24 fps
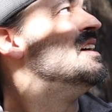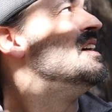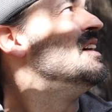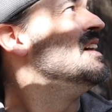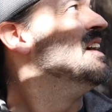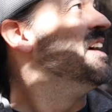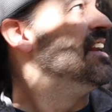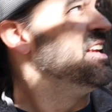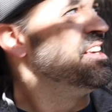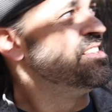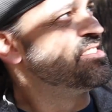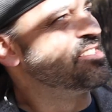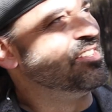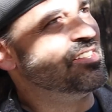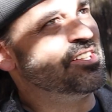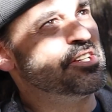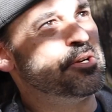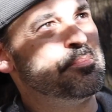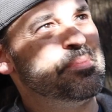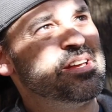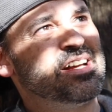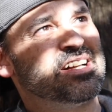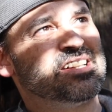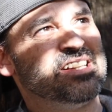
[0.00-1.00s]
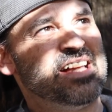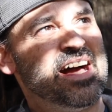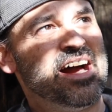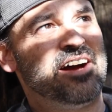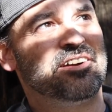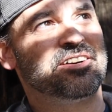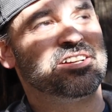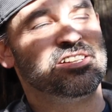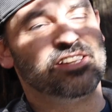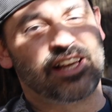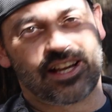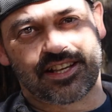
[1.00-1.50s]
It is a little bit
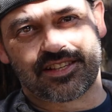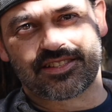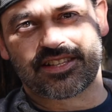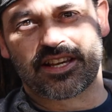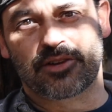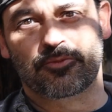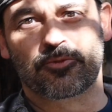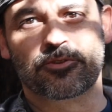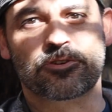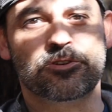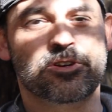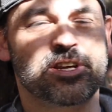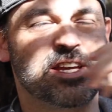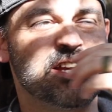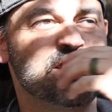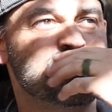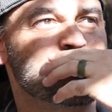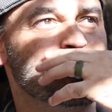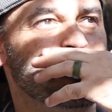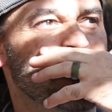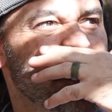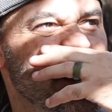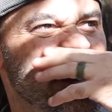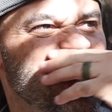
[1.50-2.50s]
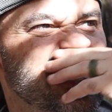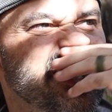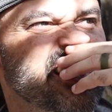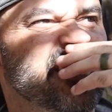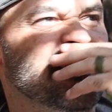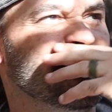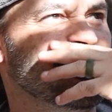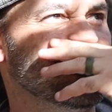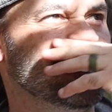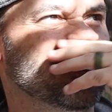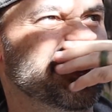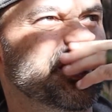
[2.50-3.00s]
cloudy. Like I said, we're going to get some rain here
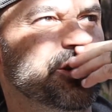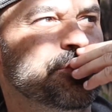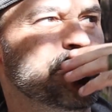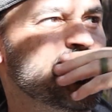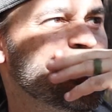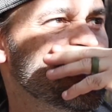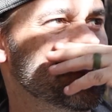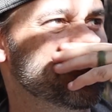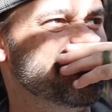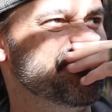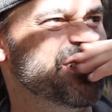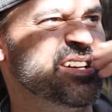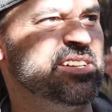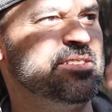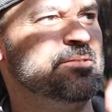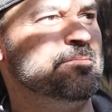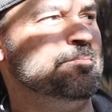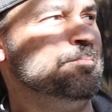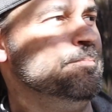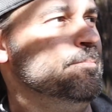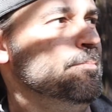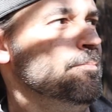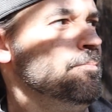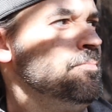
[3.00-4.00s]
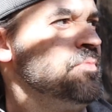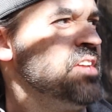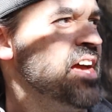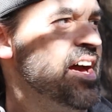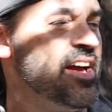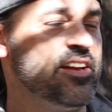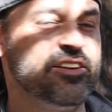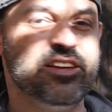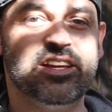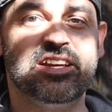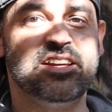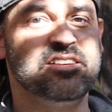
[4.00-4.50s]
in a little bit, but
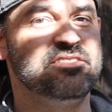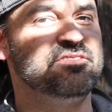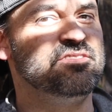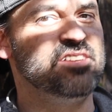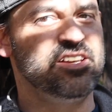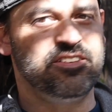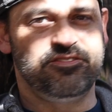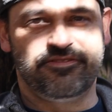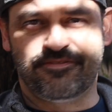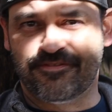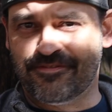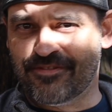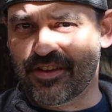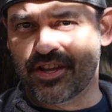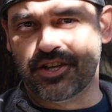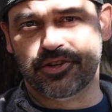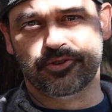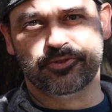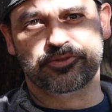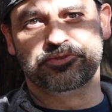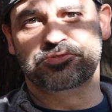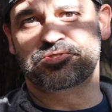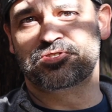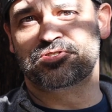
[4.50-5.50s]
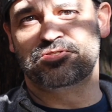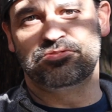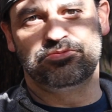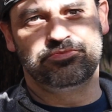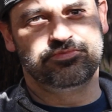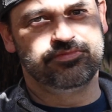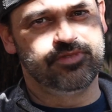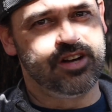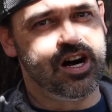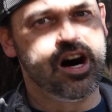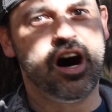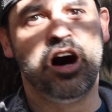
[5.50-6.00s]
yeah, it feels
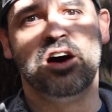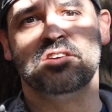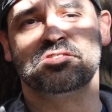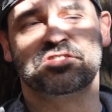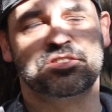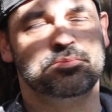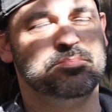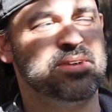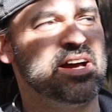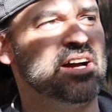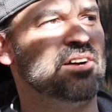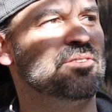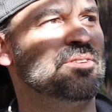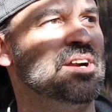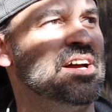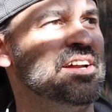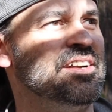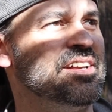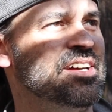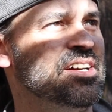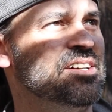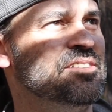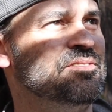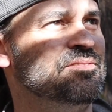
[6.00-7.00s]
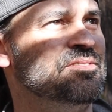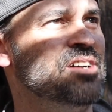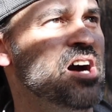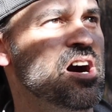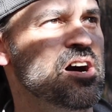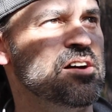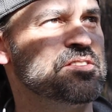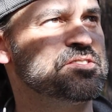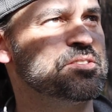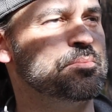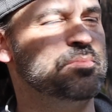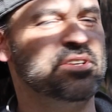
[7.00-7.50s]
awesome out right now.
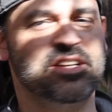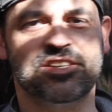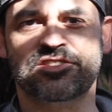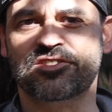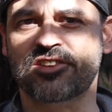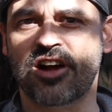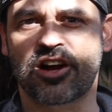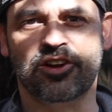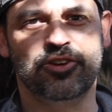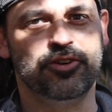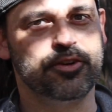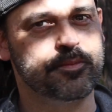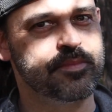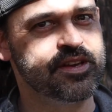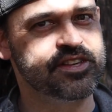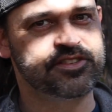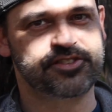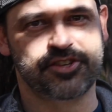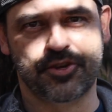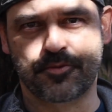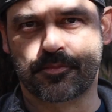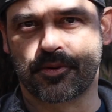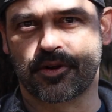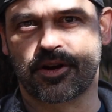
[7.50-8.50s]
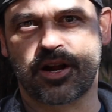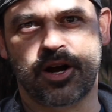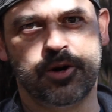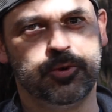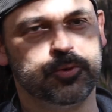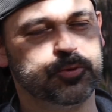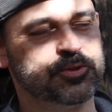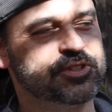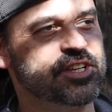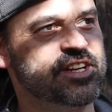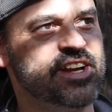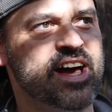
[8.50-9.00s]
Awesome. And it's not going to be super
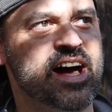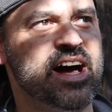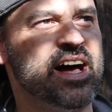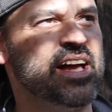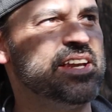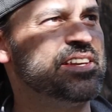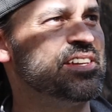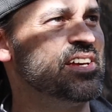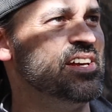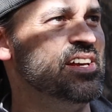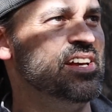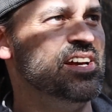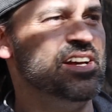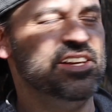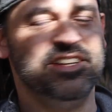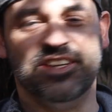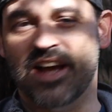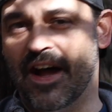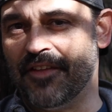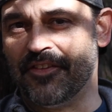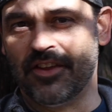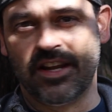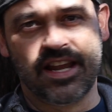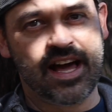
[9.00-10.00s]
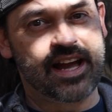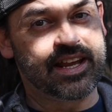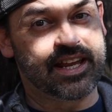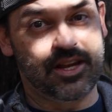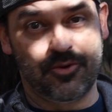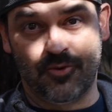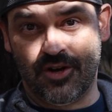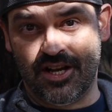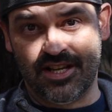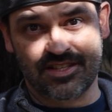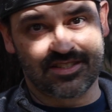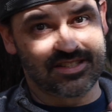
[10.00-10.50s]
cold tonight. Nothing like it
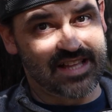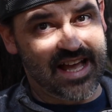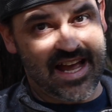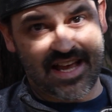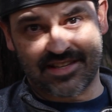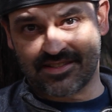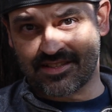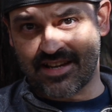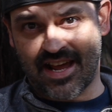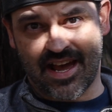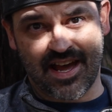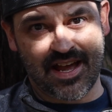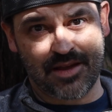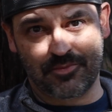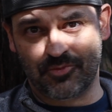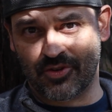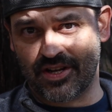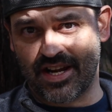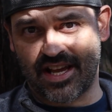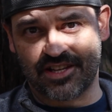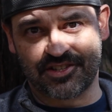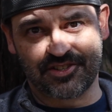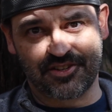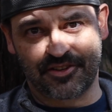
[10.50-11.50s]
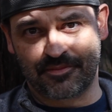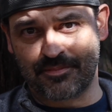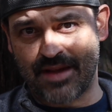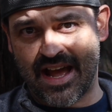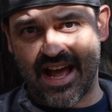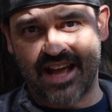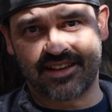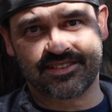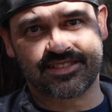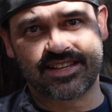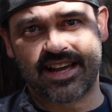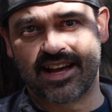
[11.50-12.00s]
was last time when I took
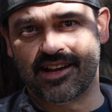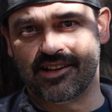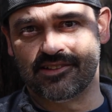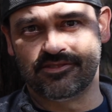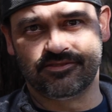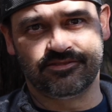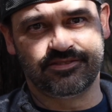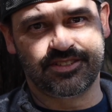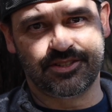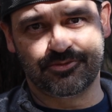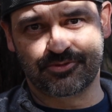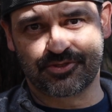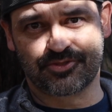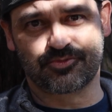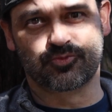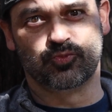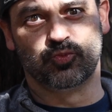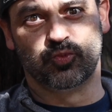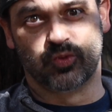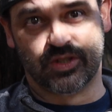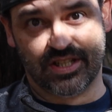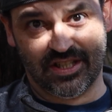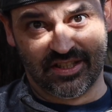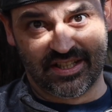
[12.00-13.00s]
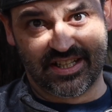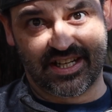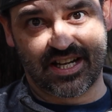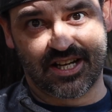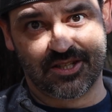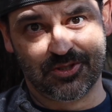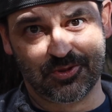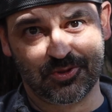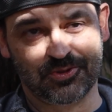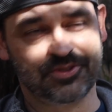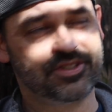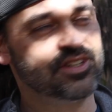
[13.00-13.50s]
Max out and it was really
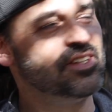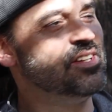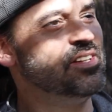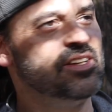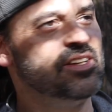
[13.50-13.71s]
cold.